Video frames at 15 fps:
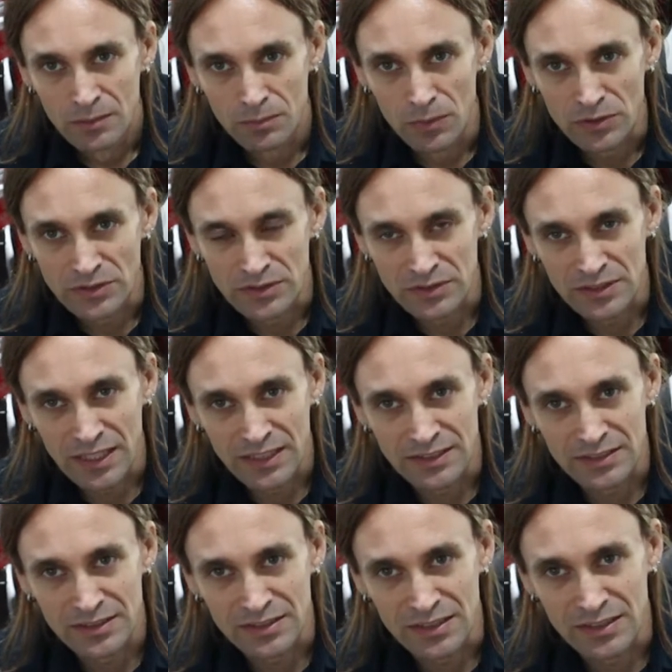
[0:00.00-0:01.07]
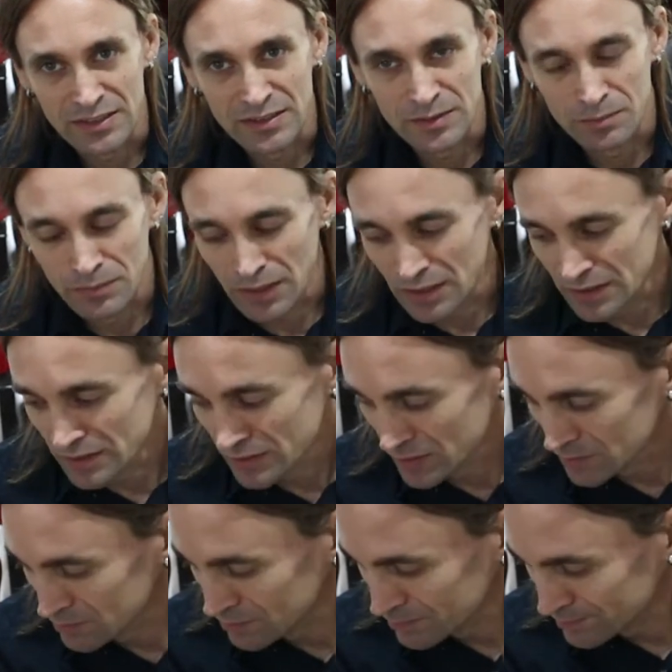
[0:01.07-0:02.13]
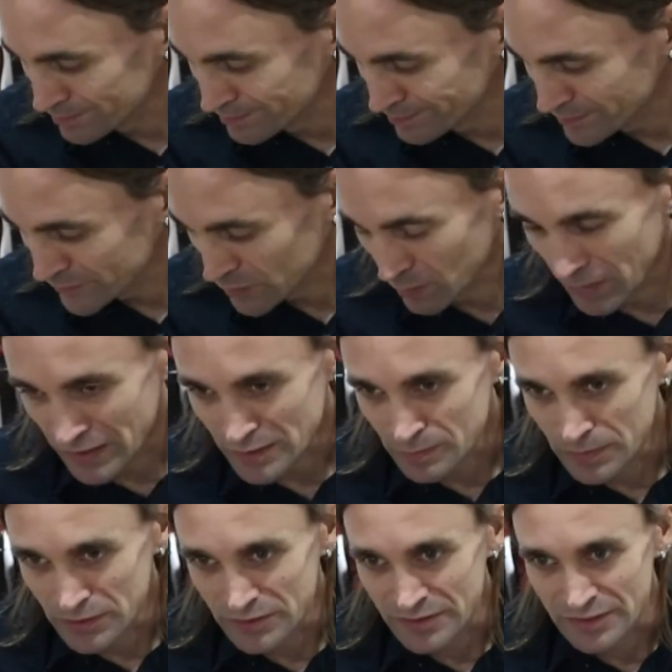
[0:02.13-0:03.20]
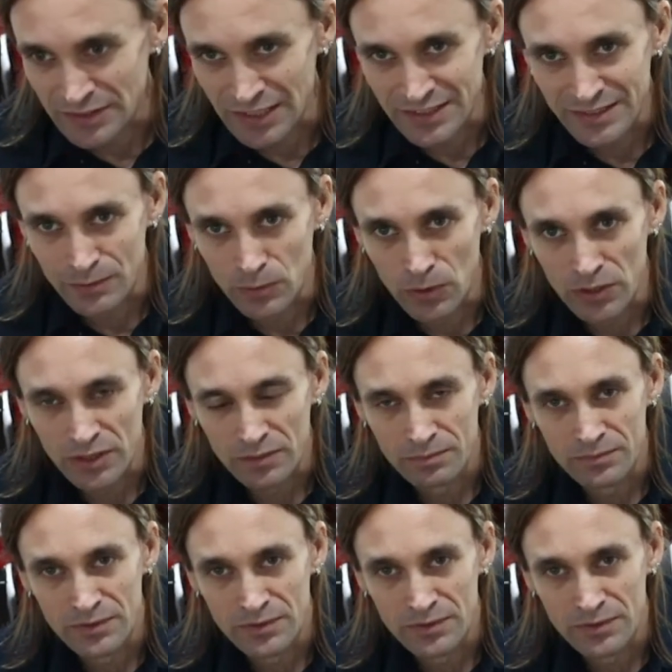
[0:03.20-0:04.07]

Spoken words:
Most cases, at least in my from my experience, it doesn't work.